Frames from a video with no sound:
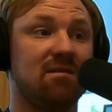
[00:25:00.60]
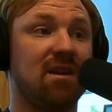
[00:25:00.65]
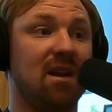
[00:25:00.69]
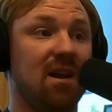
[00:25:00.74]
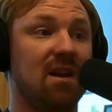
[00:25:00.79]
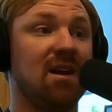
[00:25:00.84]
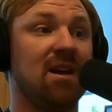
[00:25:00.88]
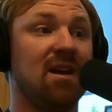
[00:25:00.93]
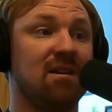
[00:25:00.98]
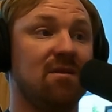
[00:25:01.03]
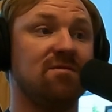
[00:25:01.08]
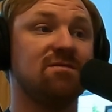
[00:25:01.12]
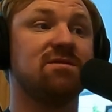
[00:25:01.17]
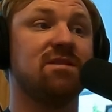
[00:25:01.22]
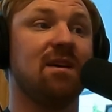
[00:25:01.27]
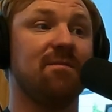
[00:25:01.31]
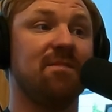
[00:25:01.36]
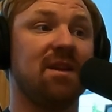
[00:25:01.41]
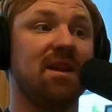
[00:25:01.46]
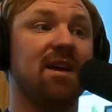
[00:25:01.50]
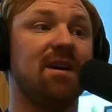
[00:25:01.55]
in on
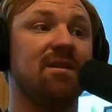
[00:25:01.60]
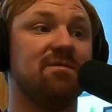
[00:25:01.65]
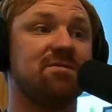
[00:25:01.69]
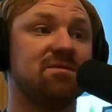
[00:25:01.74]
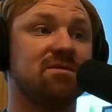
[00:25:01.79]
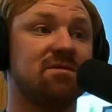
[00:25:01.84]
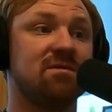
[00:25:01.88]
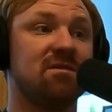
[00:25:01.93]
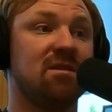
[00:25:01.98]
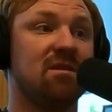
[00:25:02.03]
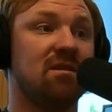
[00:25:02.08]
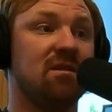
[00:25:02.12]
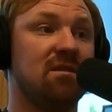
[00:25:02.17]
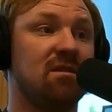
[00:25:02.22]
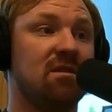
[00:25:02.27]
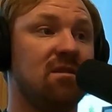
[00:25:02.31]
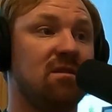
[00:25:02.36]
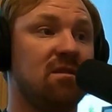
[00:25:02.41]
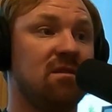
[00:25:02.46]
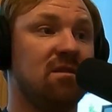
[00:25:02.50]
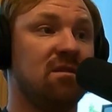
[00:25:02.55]
something else.
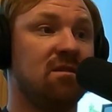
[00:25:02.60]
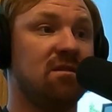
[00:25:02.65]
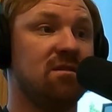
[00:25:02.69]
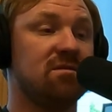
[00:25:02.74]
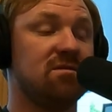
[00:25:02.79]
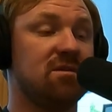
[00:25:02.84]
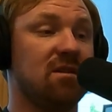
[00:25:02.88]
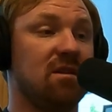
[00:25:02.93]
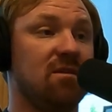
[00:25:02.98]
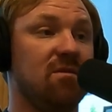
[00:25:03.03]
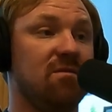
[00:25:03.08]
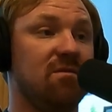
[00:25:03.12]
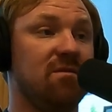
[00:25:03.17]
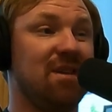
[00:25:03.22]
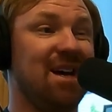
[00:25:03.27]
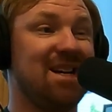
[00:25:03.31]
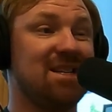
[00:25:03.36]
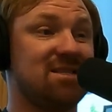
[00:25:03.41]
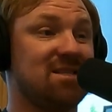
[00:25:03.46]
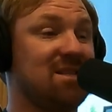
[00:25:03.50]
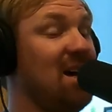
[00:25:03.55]
So
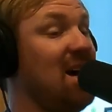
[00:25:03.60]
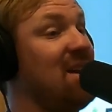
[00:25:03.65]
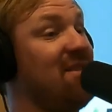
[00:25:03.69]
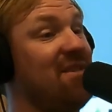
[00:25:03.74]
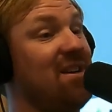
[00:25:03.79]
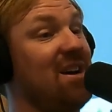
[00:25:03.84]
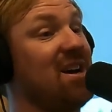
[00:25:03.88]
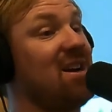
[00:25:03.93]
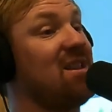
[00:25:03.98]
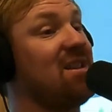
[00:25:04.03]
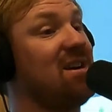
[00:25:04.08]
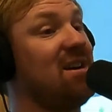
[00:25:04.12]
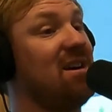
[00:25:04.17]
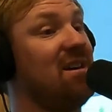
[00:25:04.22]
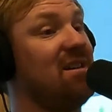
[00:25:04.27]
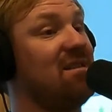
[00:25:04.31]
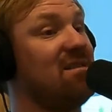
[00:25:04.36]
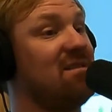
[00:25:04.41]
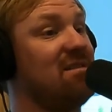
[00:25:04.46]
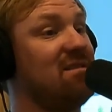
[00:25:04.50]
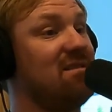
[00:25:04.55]
that is not a very
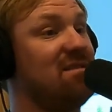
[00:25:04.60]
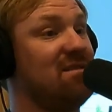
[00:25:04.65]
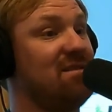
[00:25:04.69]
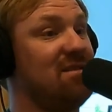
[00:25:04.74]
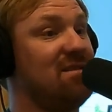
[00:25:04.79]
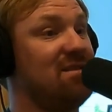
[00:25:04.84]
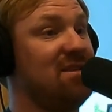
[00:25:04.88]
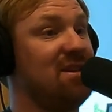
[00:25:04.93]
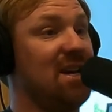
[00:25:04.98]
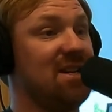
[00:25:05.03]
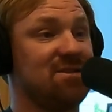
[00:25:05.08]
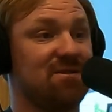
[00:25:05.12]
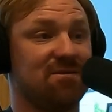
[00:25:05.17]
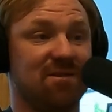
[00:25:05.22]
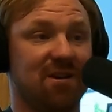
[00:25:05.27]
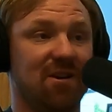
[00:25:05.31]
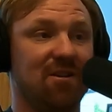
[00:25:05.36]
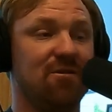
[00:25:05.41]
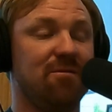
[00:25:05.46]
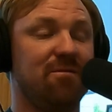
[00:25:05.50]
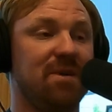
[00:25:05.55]
clear yes or
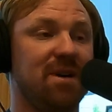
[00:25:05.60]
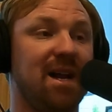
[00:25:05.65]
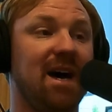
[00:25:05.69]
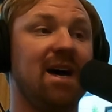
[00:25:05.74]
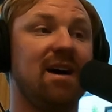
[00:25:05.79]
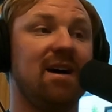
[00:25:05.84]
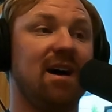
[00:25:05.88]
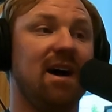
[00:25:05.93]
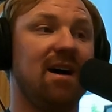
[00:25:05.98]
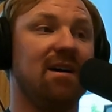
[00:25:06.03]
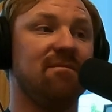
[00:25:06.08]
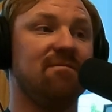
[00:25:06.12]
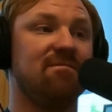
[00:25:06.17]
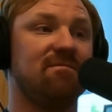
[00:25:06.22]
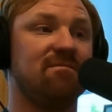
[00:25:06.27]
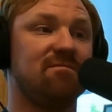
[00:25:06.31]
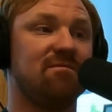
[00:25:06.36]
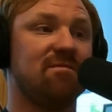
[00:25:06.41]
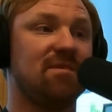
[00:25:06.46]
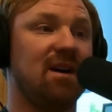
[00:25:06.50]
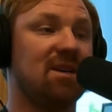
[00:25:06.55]
no, but I
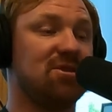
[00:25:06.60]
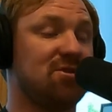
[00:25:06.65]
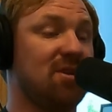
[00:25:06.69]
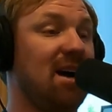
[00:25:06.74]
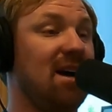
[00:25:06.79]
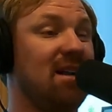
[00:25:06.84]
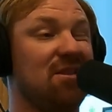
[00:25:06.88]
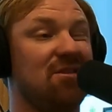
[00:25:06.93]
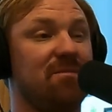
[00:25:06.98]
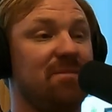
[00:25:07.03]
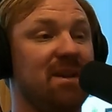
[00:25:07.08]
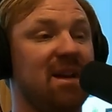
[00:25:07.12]
try a little bit of